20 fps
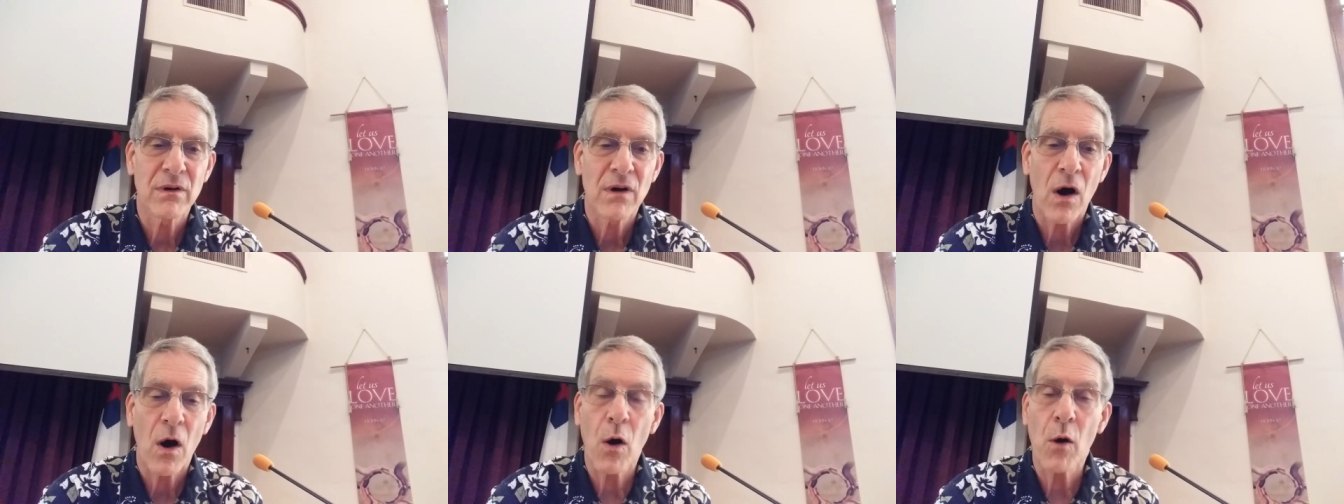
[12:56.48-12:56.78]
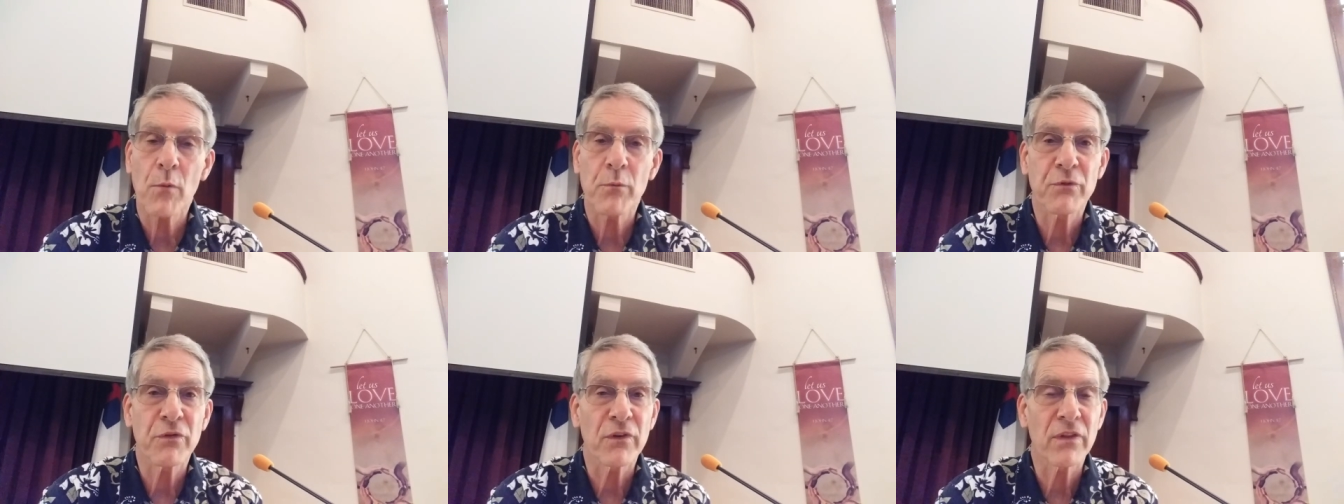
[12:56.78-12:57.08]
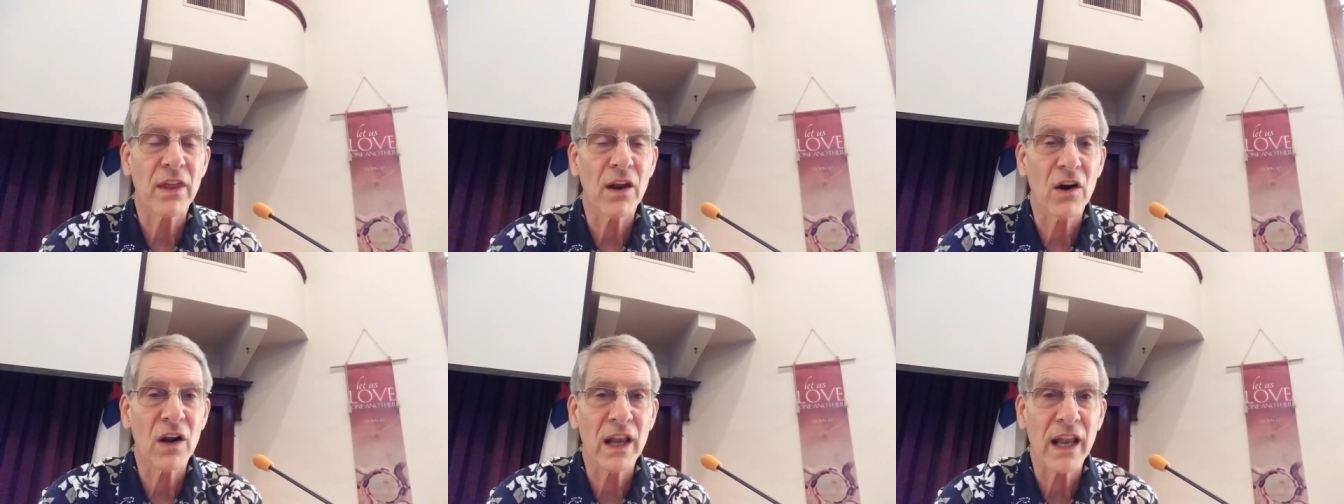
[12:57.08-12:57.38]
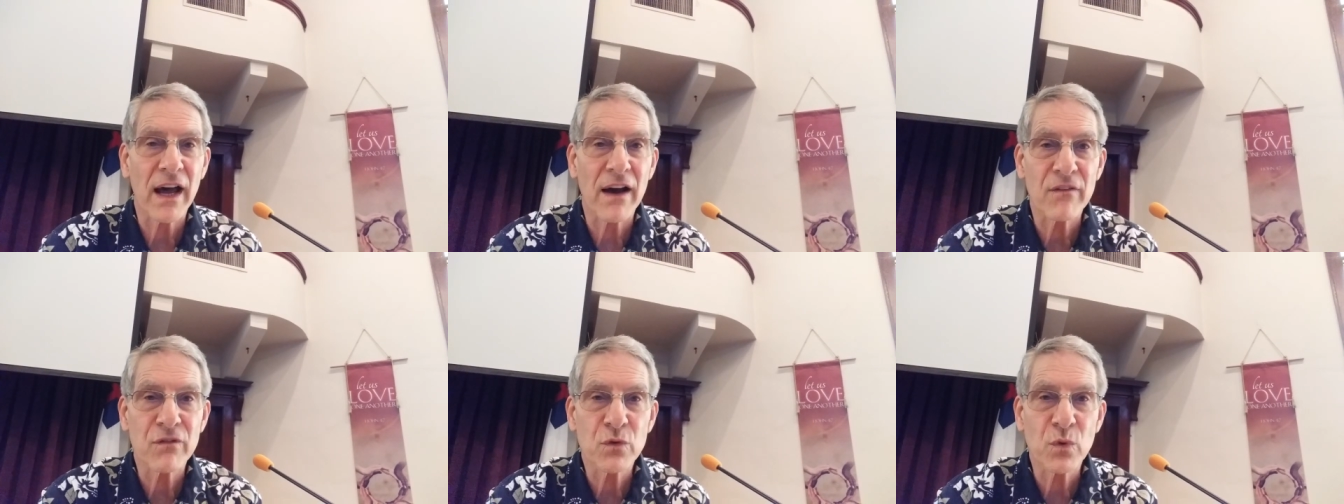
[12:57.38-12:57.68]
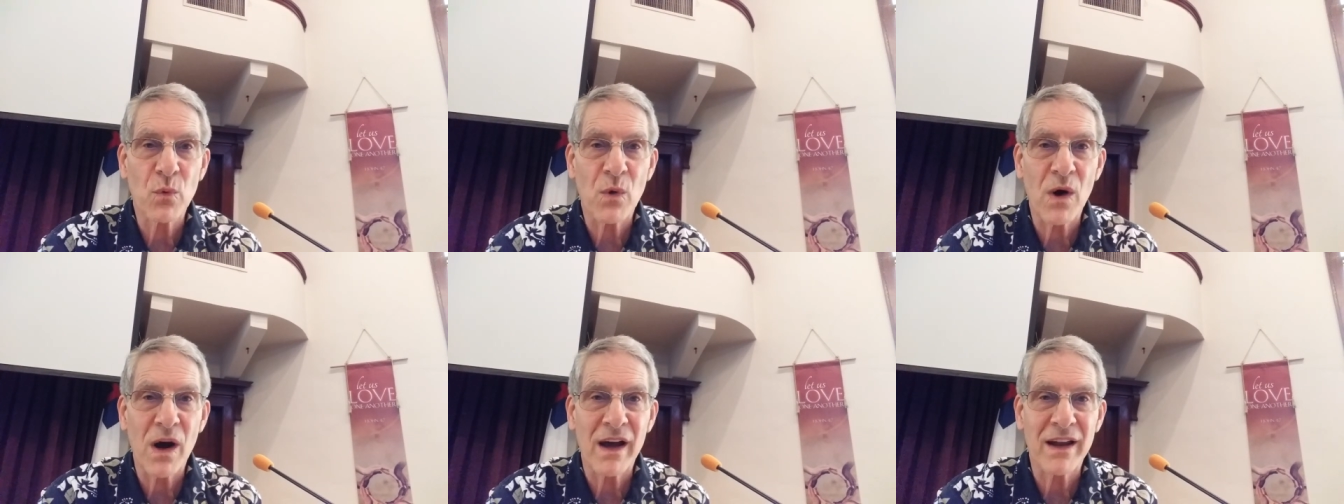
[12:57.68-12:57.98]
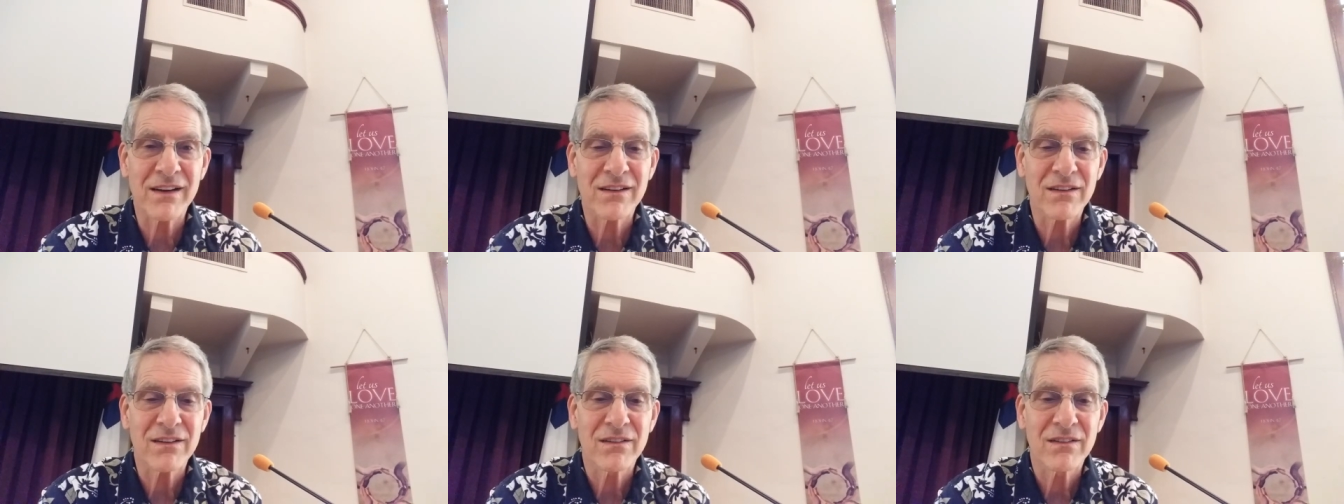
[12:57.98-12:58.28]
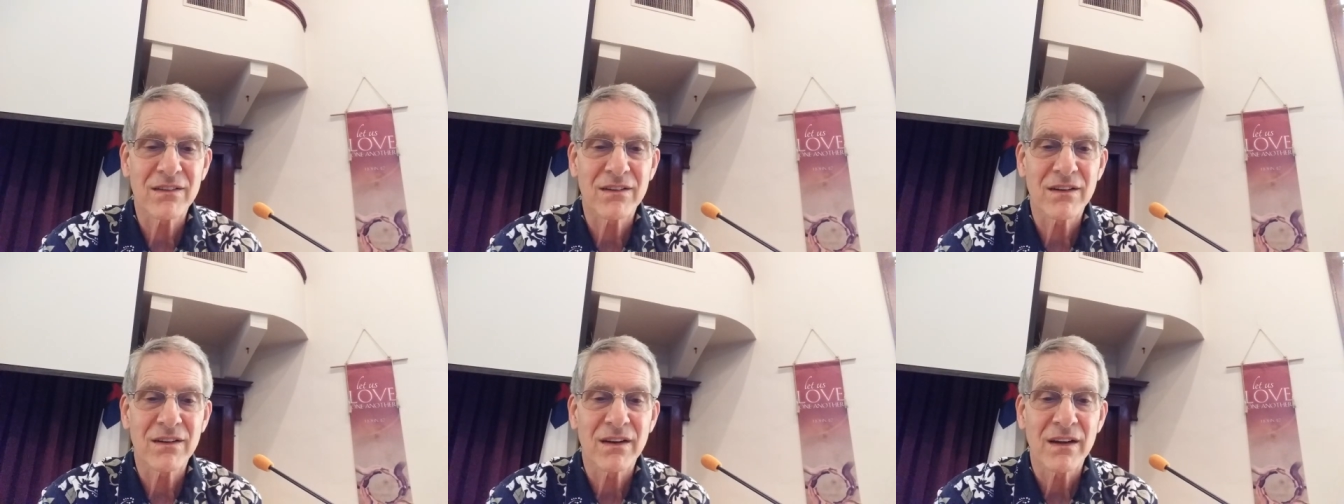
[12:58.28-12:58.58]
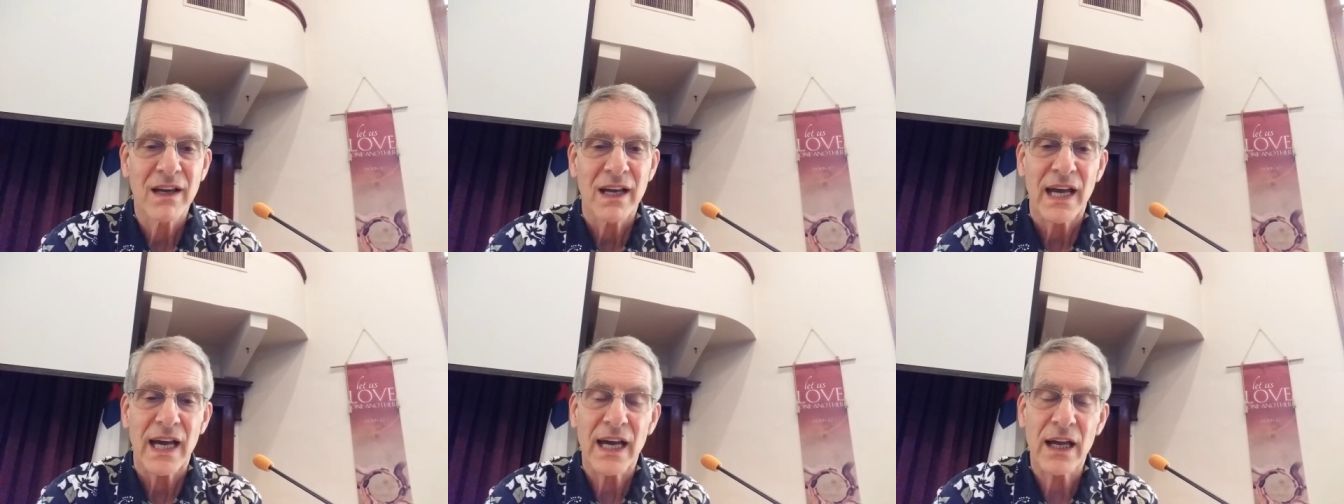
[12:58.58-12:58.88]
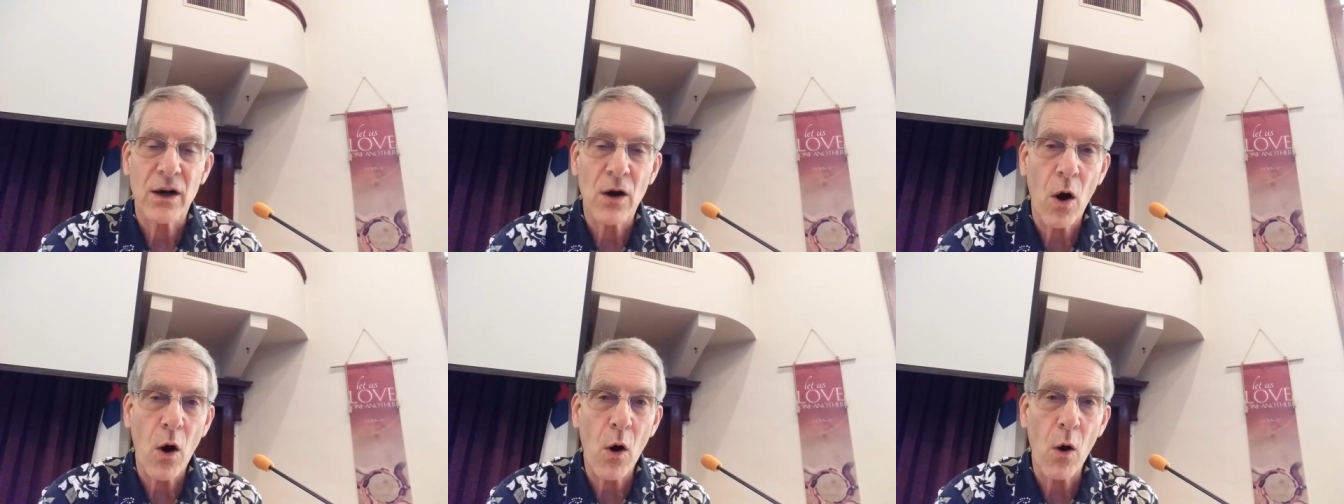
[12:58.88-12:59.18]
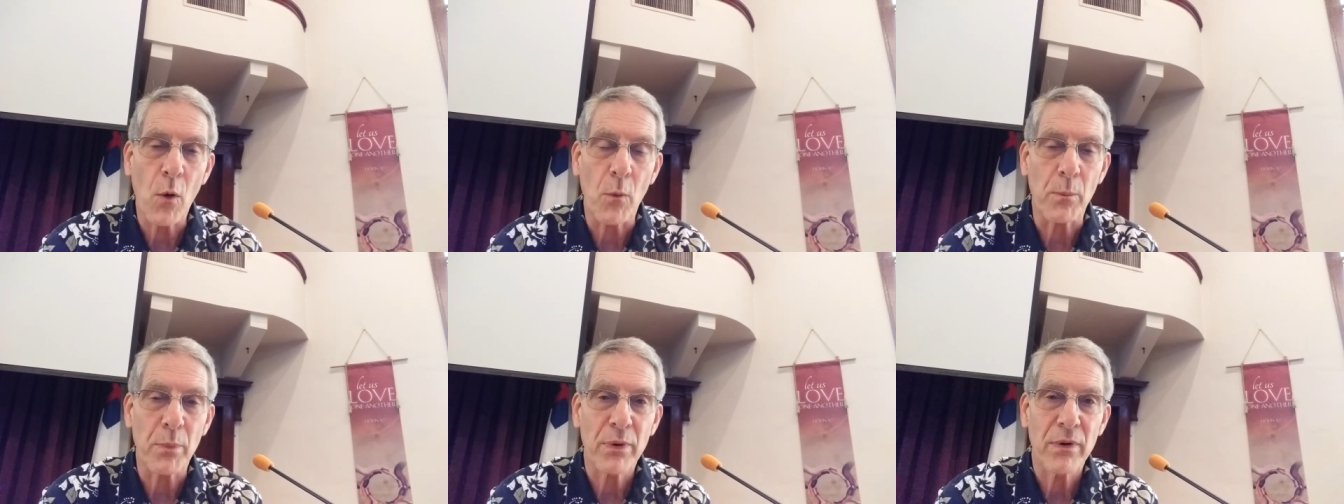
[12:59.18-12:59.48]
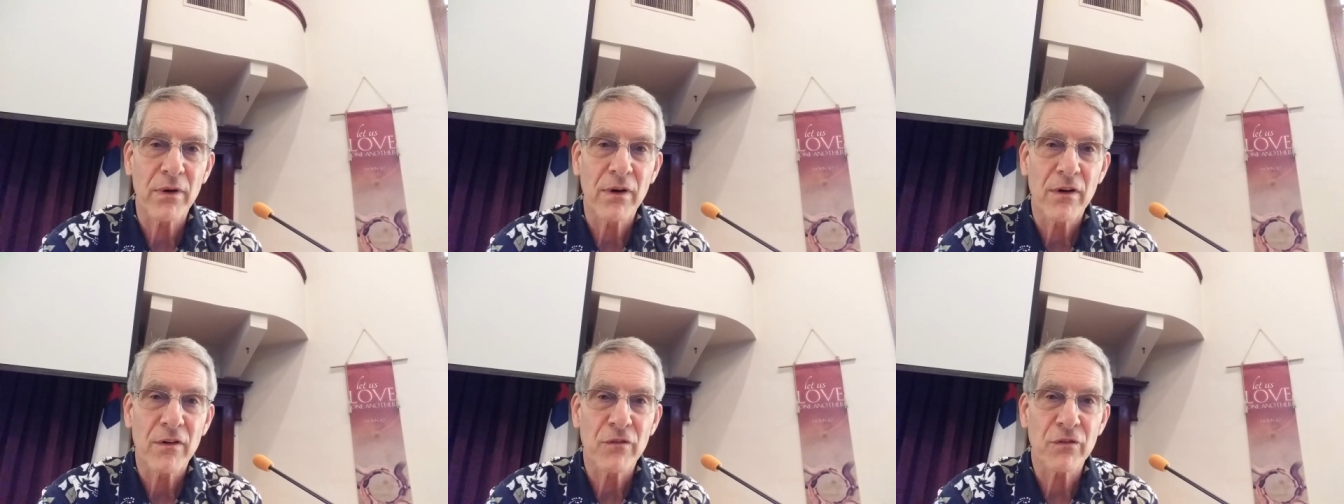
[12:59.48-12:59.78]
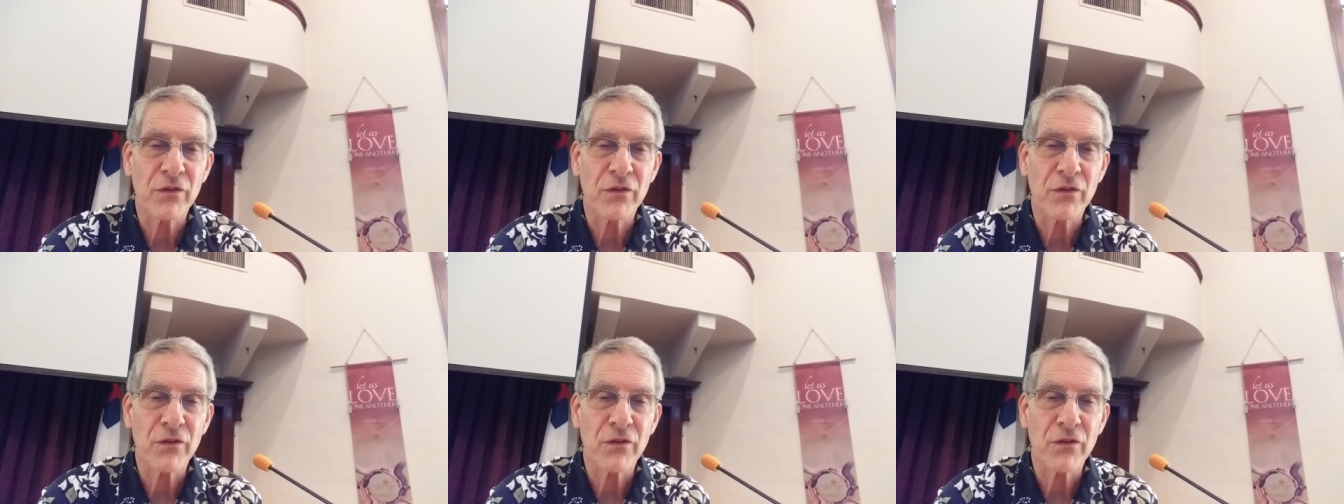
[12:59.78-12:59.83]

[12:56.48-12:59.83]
hope for their loved one, and hope